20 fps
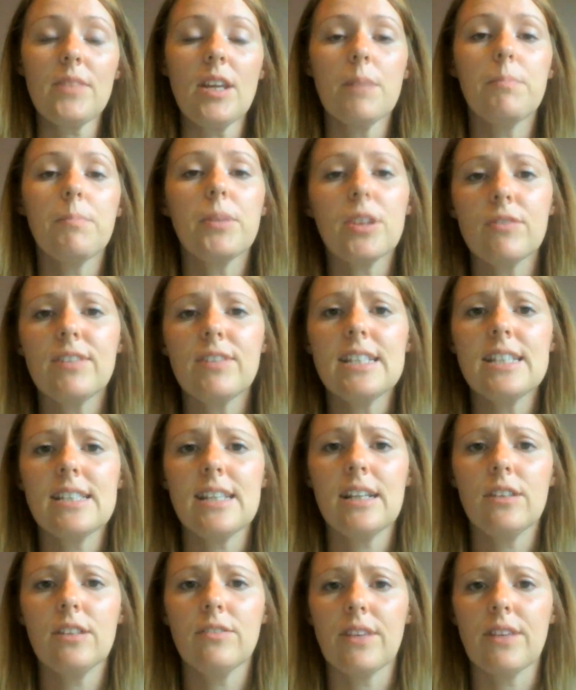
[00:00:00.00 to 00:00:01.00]
But the reason
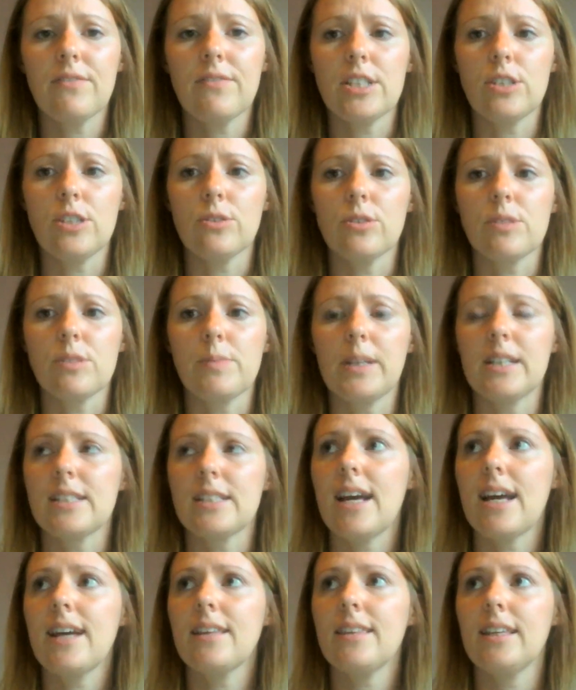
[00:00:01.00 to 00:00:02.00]
I love that video is because
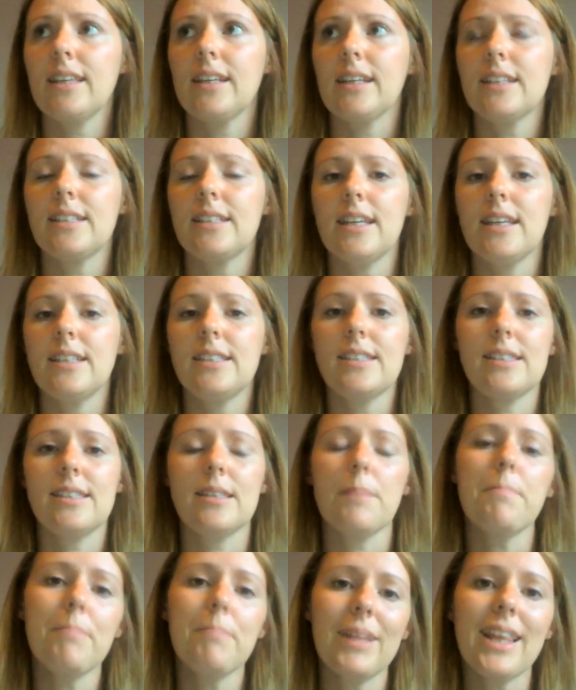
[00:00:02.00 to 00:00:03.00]
I think it
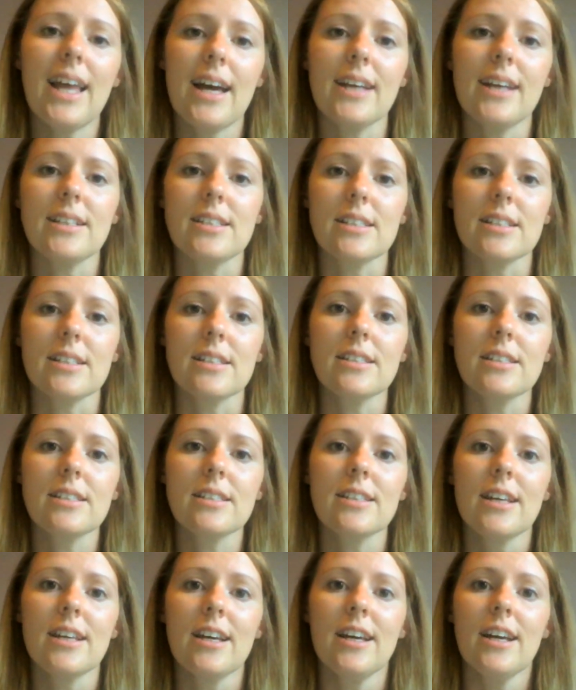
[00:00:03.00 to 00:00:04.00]
symbolises
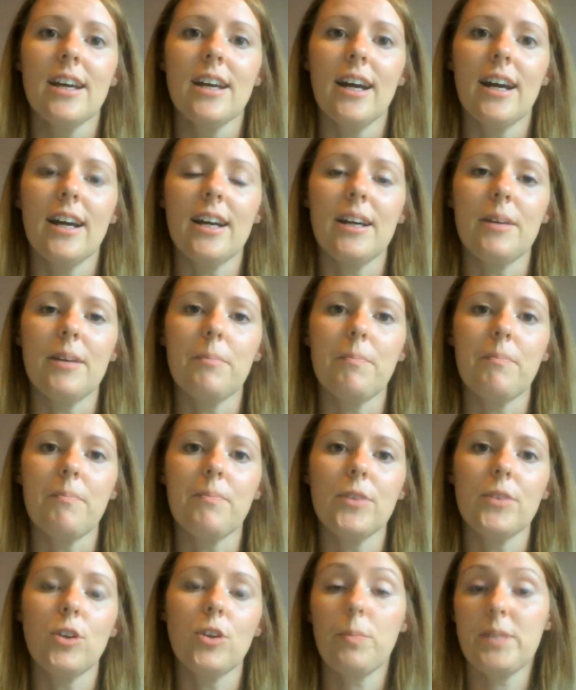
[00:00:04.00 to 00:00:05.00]

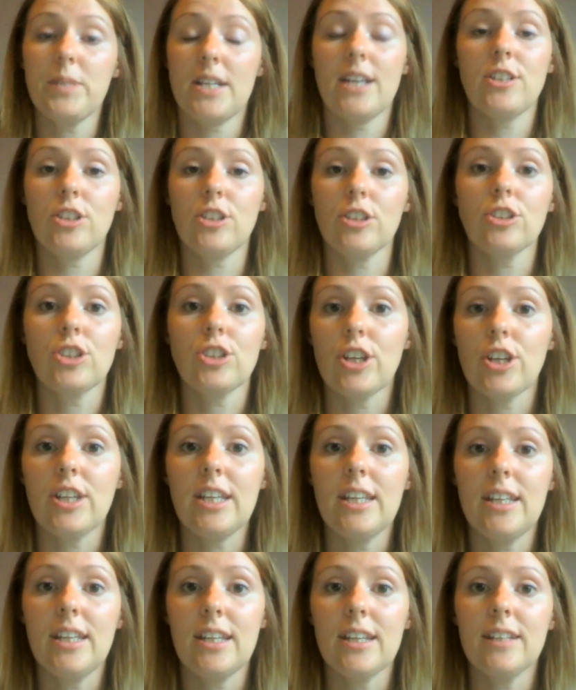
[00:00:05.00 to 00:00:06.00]
your potential journey
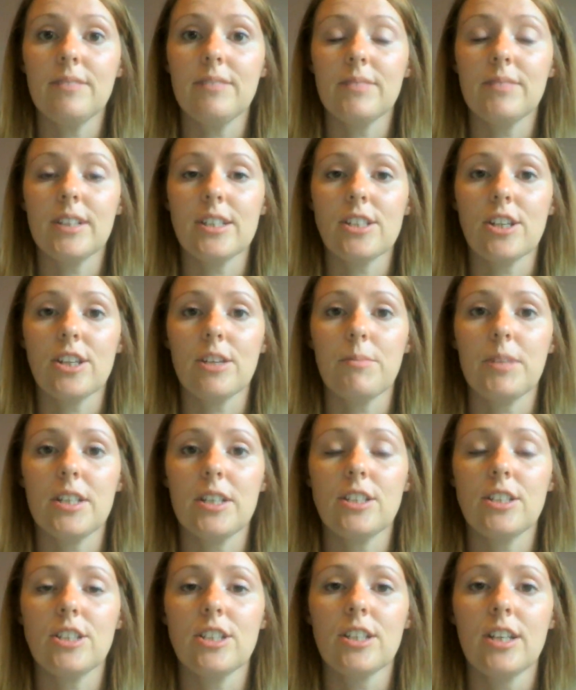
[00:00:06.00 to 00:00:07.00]
here at
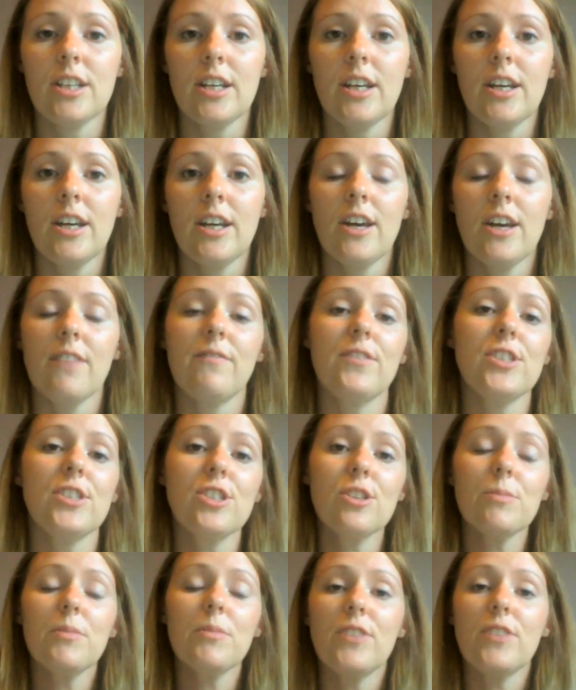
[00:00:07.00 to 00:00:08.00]
Hermitage. For
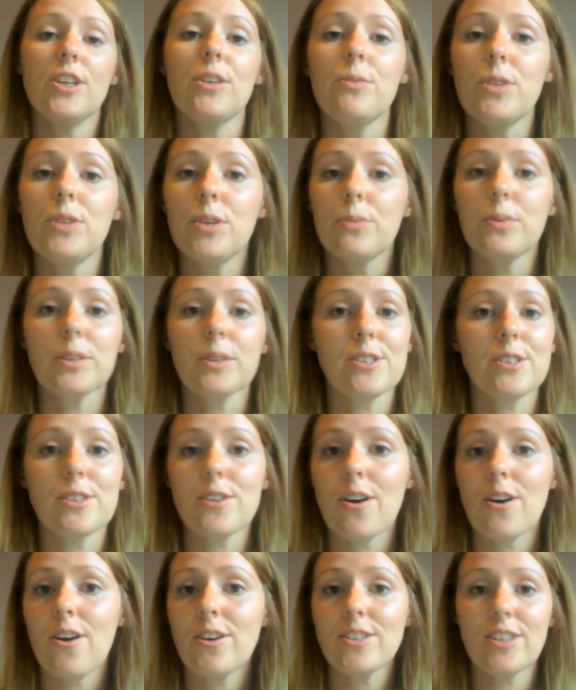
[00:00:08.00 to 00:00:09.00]
some of you, you will
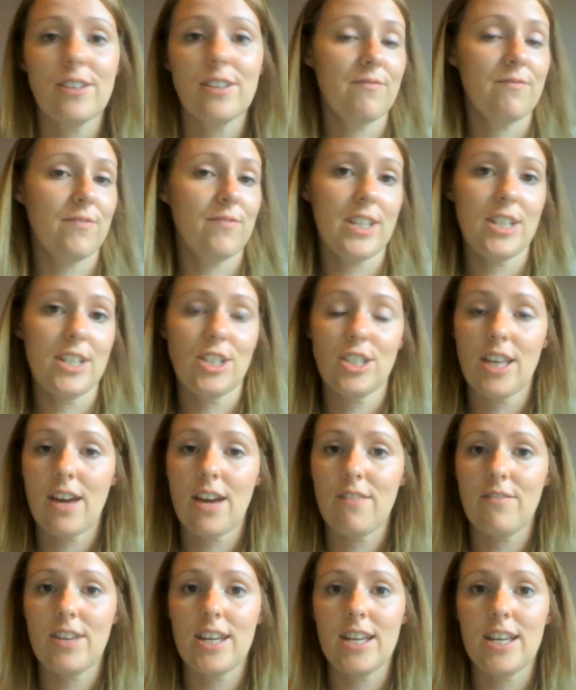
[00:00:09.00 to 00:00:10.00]
start and finish that
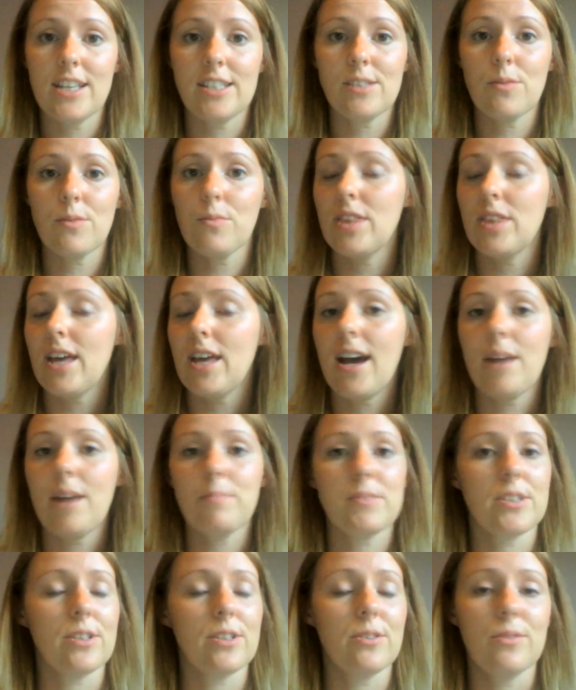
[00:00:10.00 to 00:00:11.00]
race with
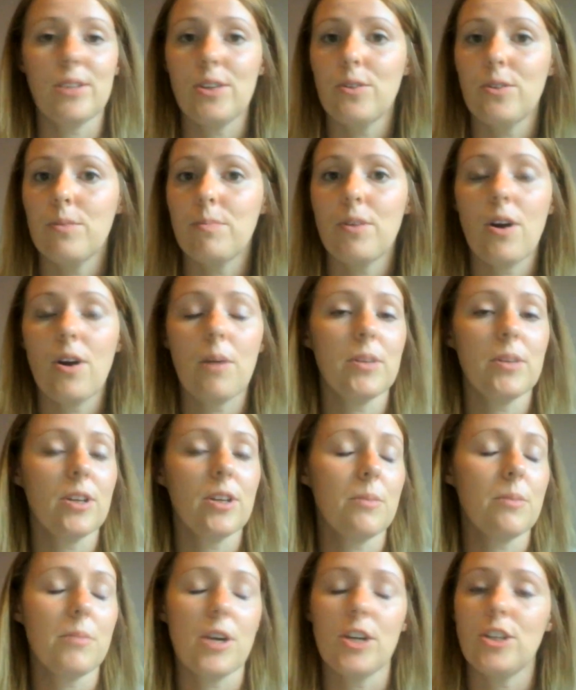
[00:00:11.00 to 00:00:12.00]
absolutely no
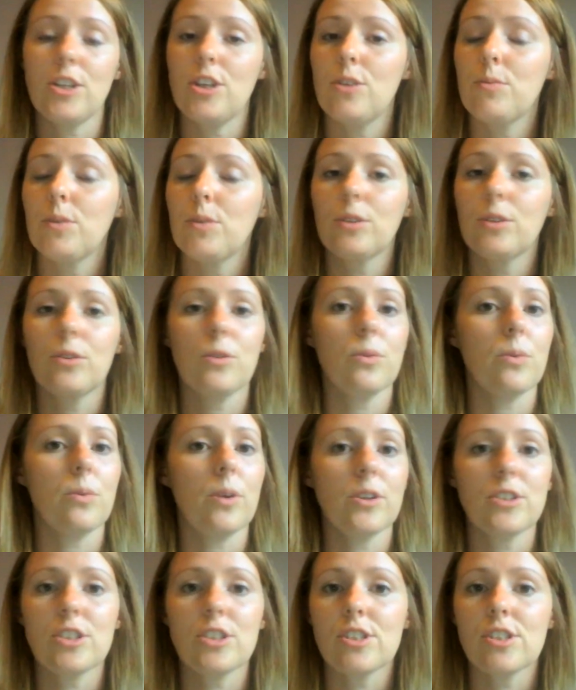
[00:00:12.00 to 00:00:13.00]
problem, and you will go
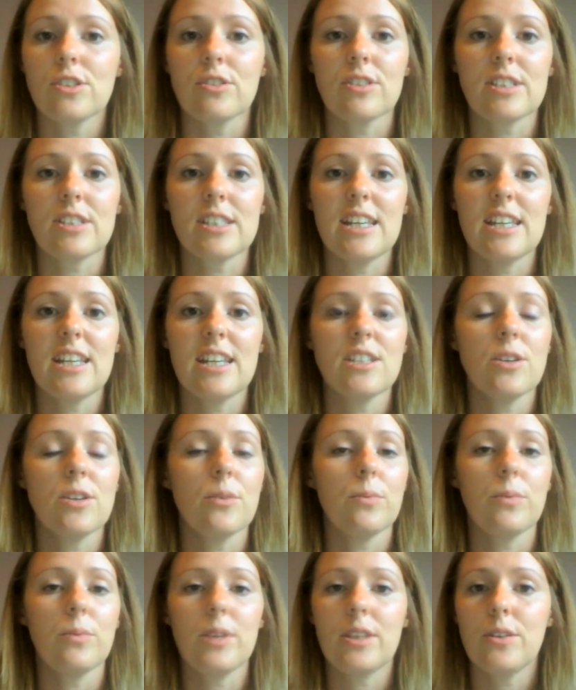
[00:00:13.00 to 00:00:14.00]
on to succeed
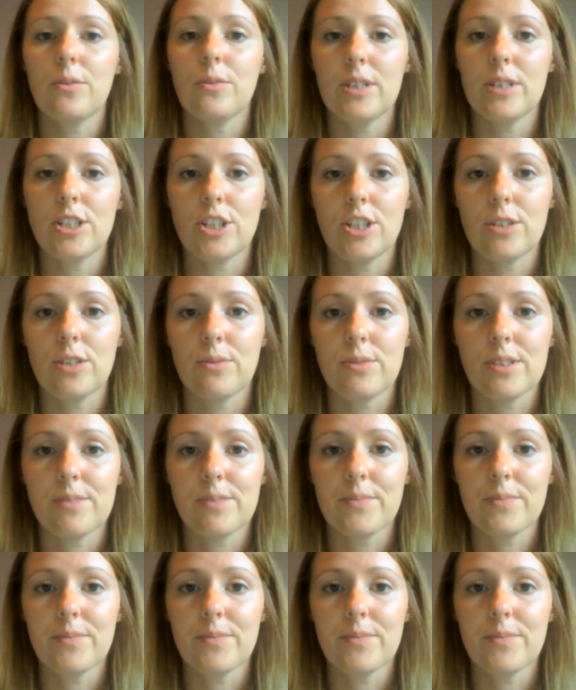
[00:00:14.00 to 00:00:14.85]
with no issues.